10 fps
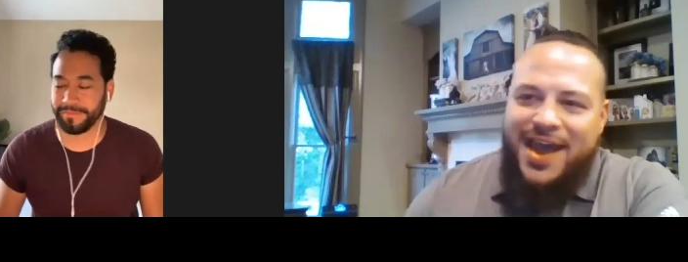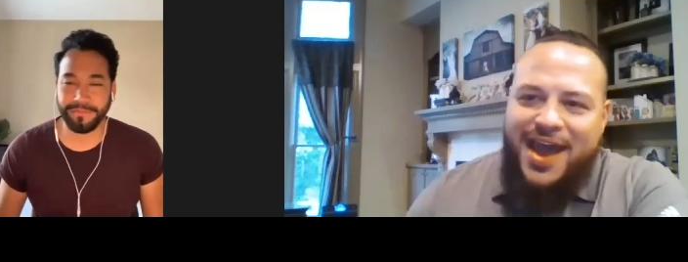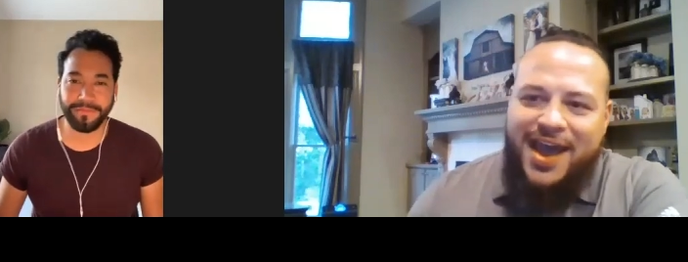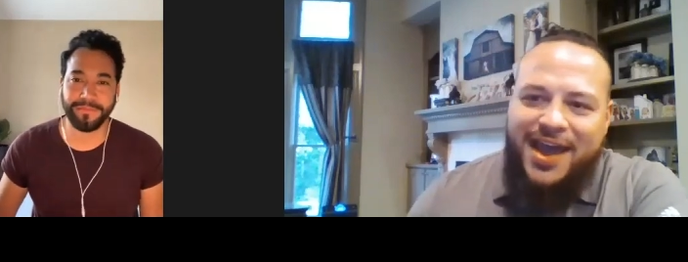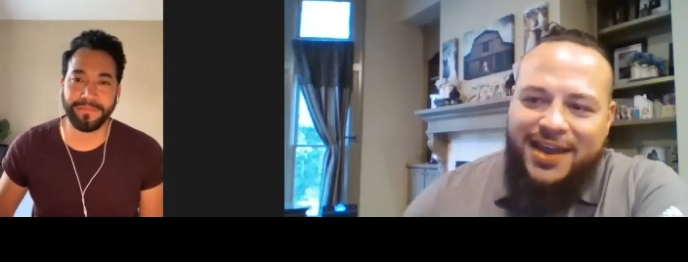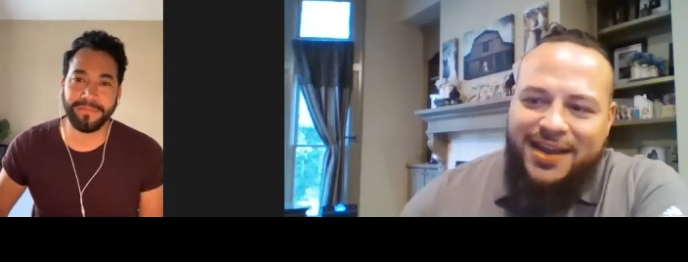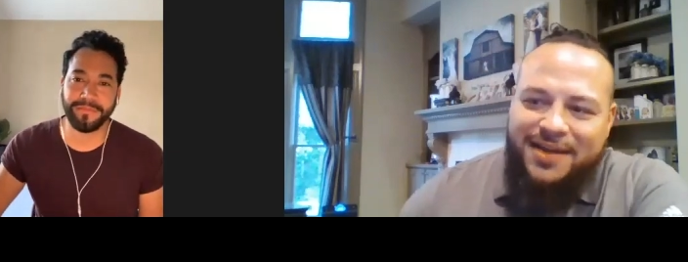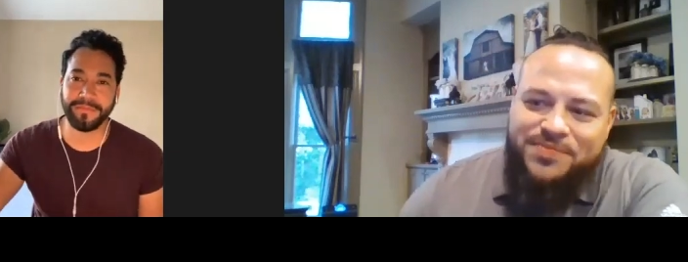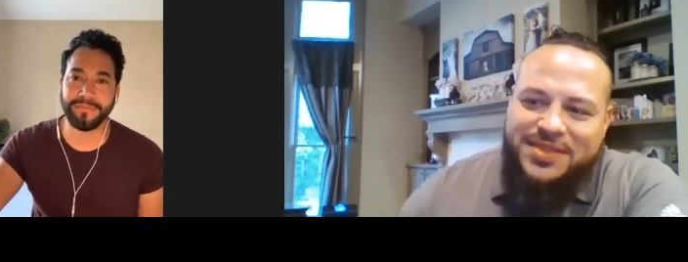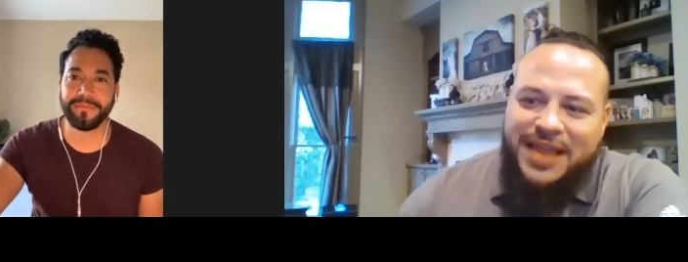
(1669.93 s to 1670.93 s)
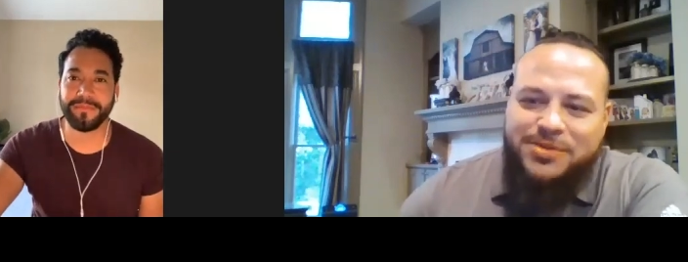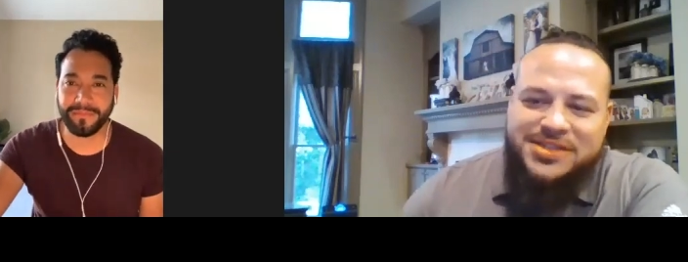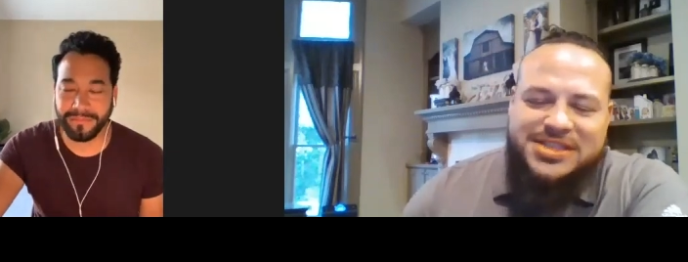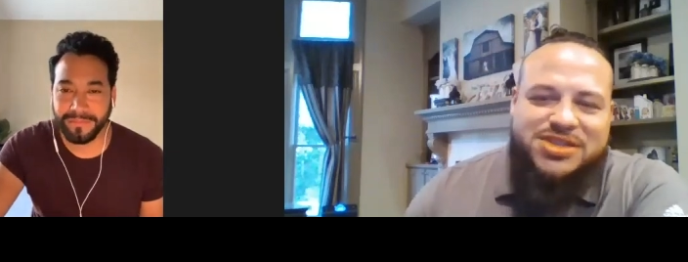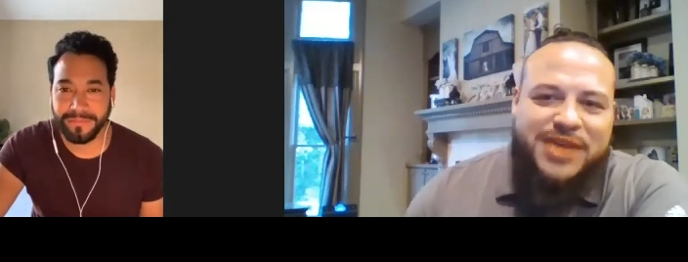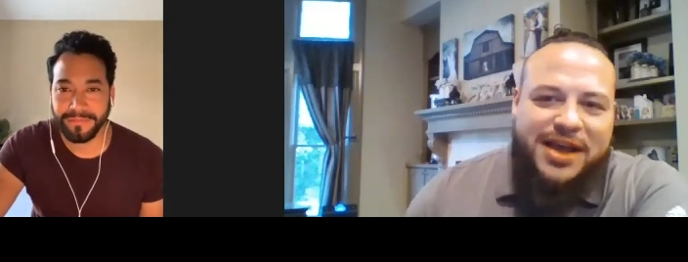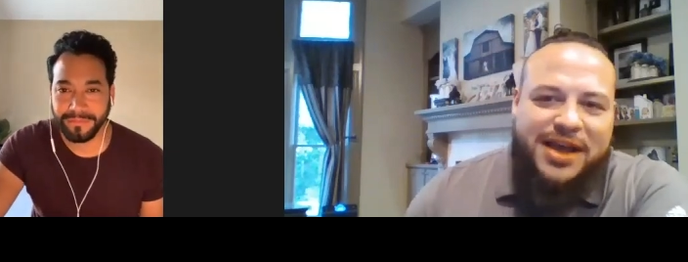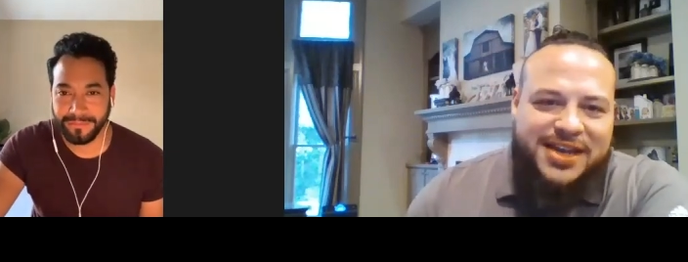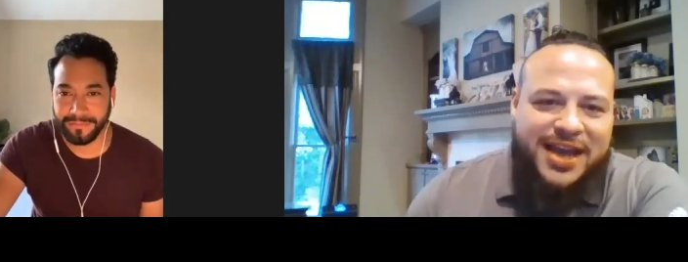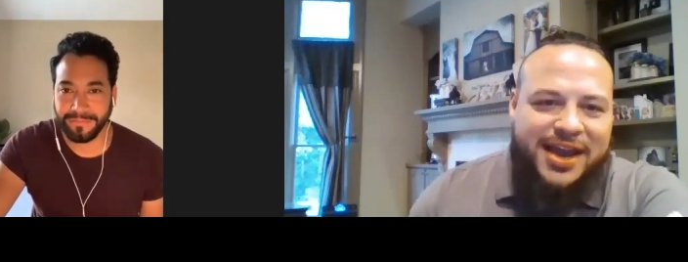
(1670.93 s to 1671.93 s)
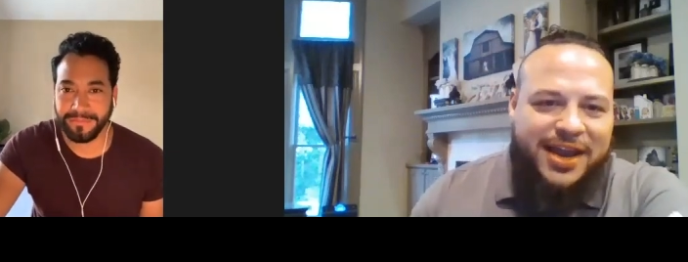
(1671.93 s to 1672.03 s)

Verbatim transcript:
Speaker 1: and that was in 2009.